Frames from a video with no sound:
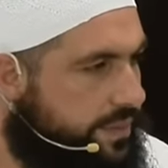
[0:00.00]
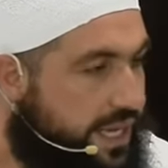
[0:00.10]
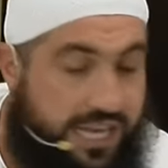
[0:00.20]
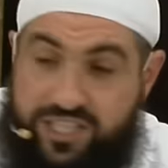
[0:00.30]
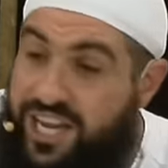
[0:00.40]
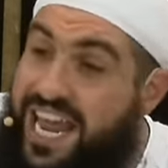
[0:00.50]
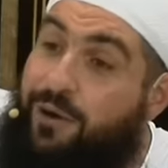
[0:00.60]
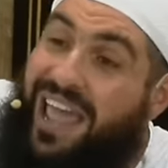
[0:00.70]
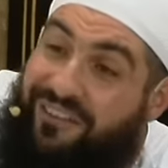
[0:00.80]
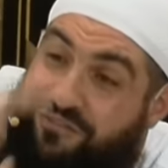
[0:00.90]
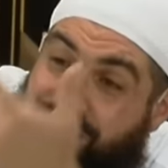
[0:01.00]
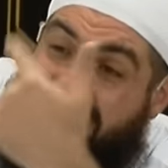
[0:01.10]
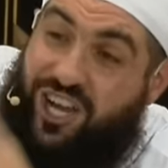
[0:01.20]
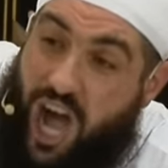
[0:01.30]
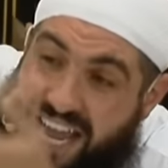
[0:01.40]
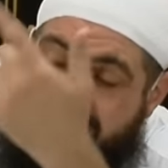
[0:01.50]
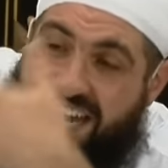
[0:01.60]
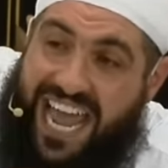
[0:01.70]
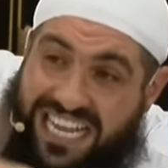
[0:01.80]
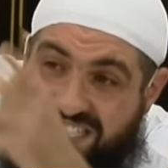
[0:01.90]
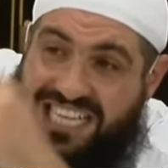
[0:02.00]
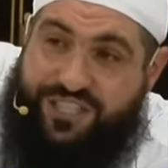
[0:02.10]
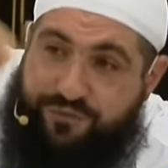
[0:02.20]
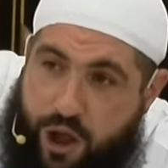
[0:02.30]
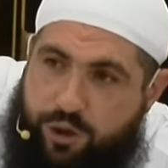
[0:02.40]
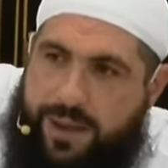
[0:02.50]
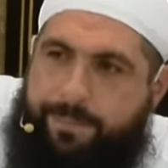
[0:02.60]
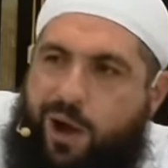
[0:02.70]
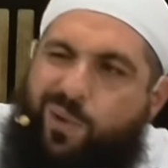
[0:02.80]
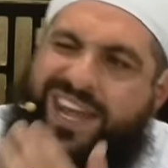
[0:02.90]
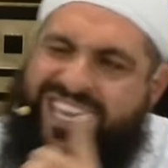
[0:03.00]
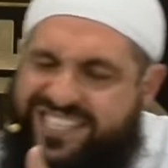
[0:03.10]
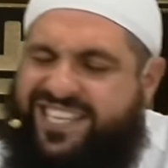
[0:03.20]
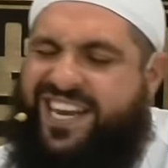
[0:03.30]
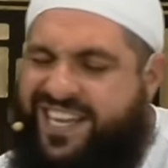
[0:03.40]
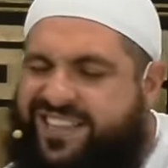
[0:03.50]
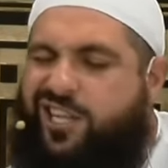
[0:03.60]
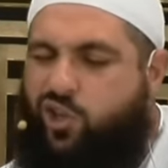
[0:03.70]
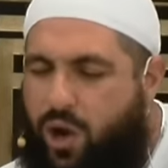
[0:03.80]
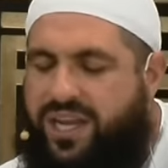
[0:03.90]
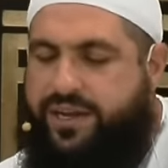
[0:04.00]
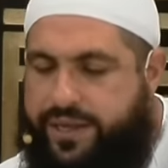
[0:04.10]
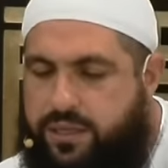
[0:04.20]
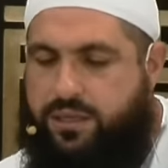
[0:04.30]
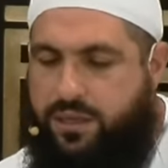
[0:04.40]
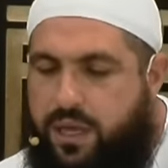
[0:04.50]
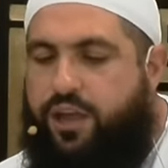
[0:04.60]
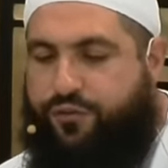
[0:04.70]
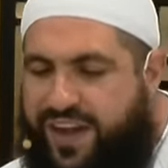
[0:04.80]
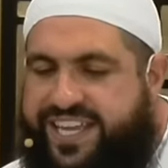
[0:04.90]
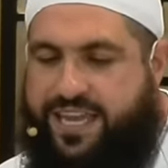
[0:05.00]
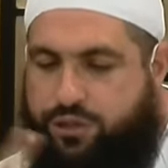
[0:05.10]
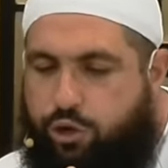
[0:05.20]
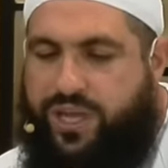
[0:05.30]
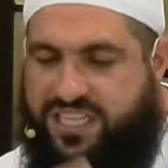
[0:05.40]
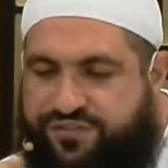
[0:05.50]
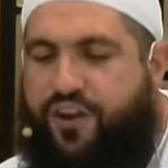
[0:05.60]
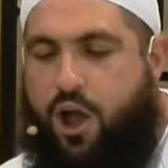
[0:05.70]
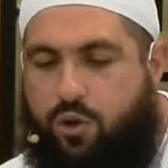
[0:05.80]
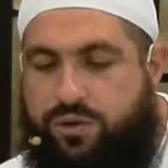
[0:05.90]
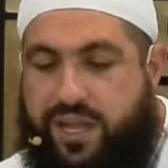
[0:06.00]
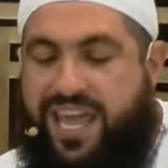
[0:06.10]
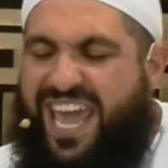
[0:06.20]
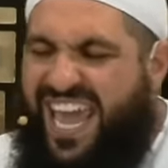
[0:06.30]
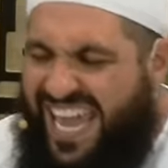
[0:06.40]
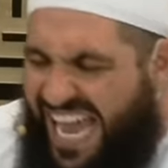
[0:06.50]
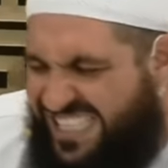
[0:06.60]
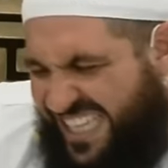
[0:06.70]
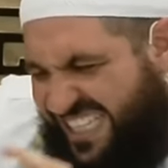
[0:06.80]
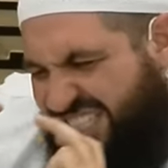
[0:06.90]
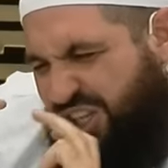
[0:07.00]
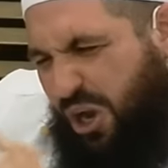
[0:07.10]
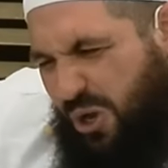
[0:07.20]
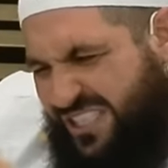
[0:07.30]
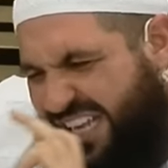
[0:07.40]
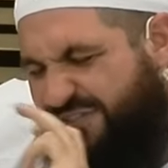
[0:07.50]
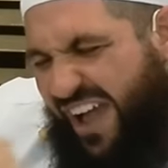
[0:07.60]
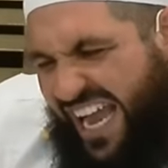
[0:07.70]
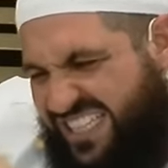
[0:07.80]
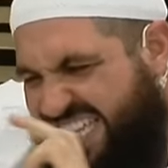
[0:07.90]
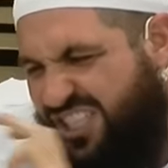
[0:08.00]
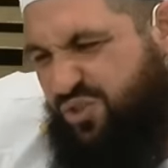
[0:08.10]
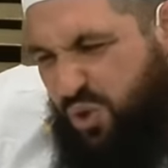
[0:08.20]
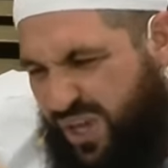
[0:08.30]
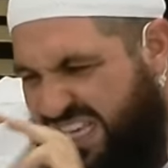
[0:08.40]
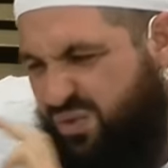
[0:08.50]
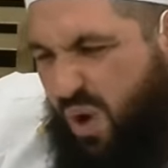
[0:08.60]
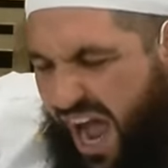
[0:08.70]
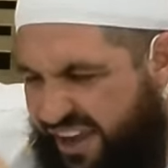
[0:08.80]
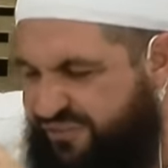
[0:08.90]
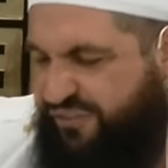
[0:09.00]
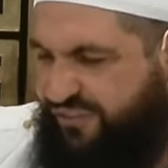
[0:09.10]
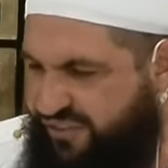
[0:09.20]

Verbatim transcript: So now every guy that has his phone number, when he's sitting in the toilet, flicking through his phone, he has exclusive access to his wife.